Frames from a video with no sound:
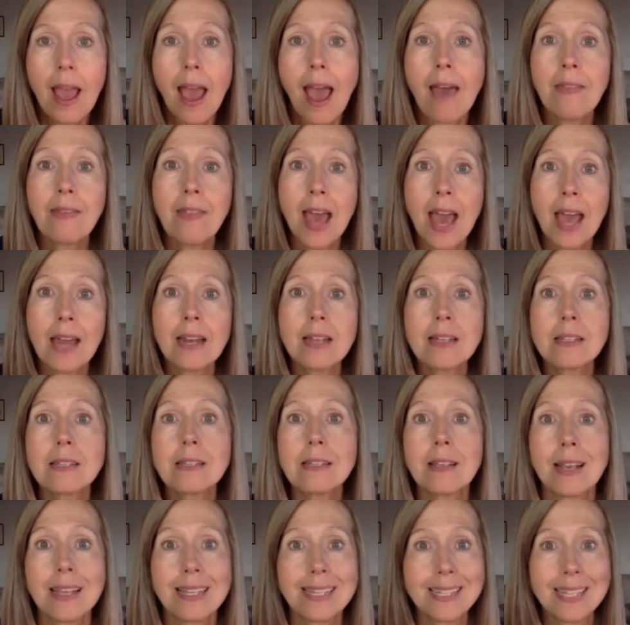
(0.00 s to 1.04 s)
And that
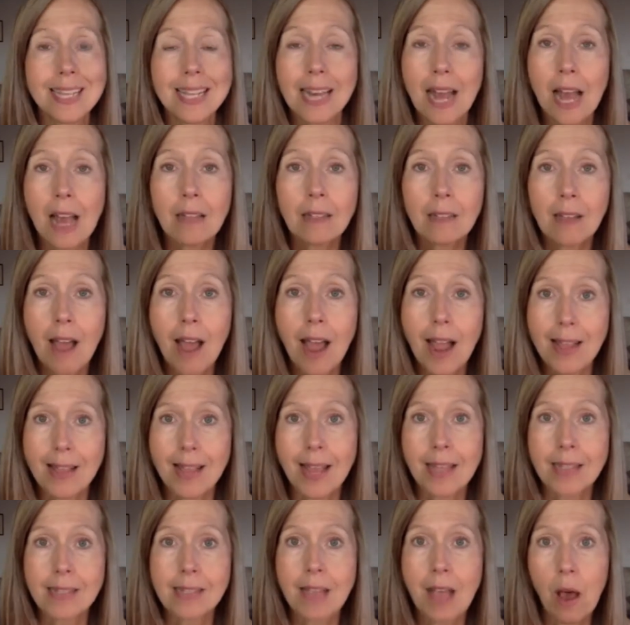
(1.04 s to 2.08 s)
is acetaldehyde.
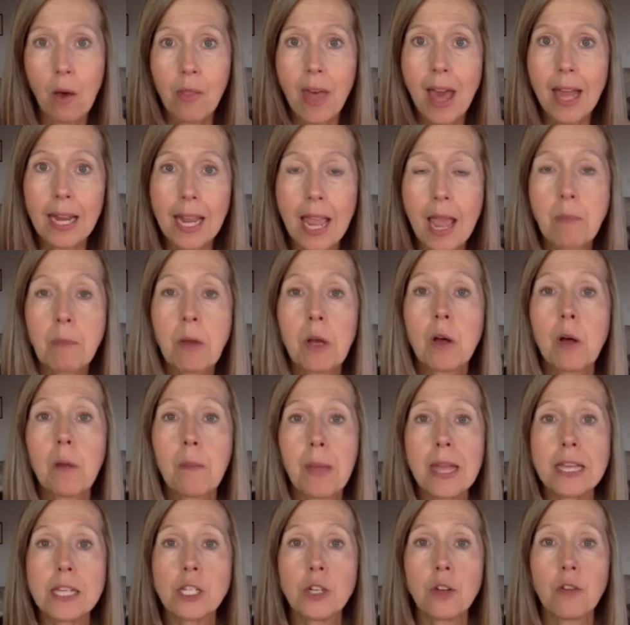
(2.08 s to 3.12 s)
That's how that chemical
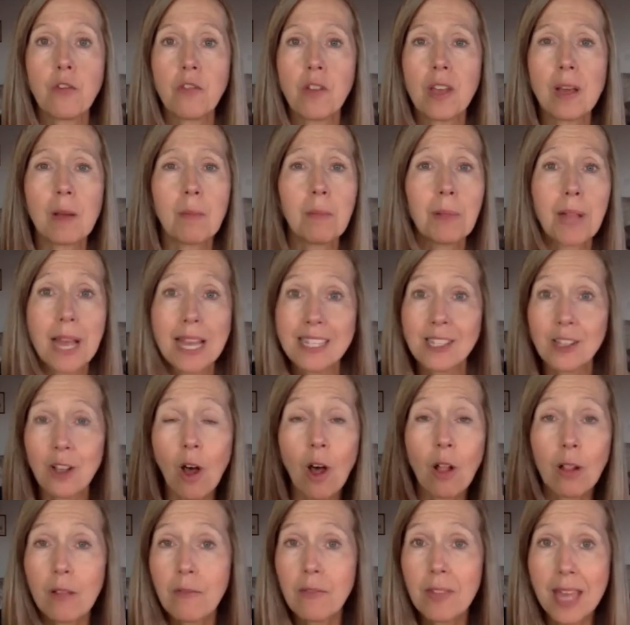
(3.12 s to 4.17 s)
makes you feel, plus
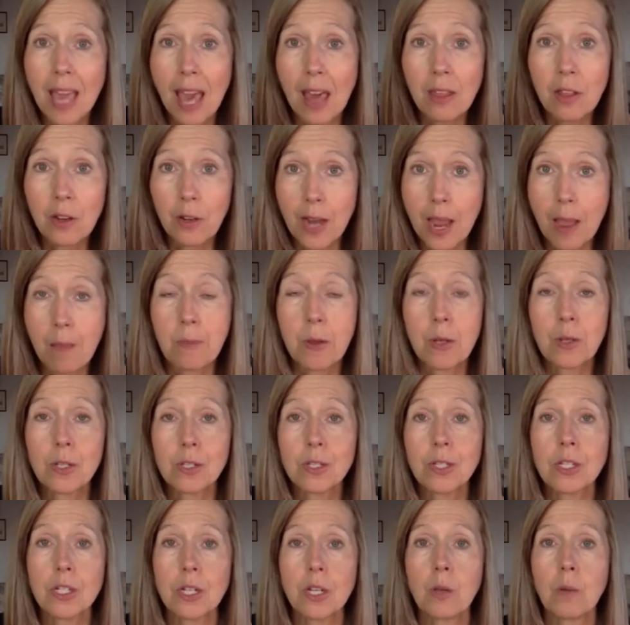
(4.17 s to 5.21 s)
all of the other
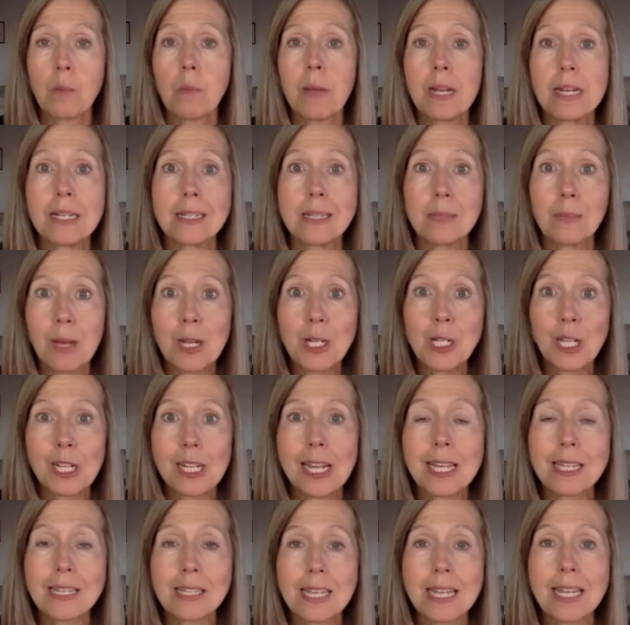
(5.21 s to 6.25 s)
chemicals too, but
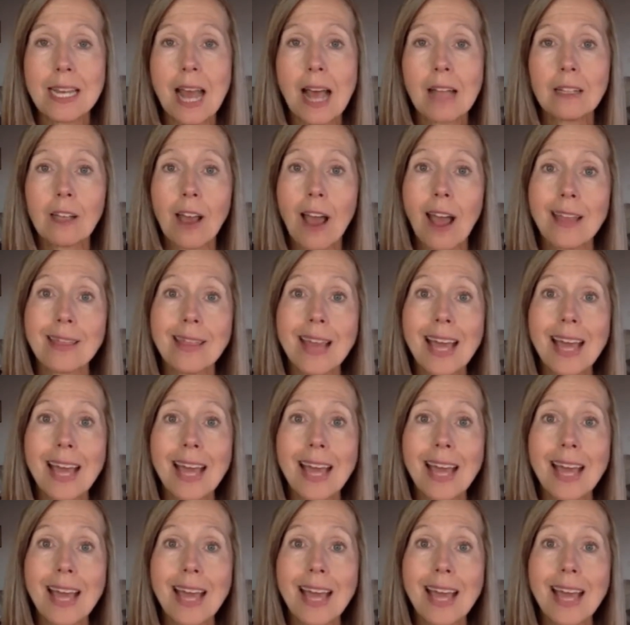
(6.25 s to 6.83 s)
especially acetaldehyde.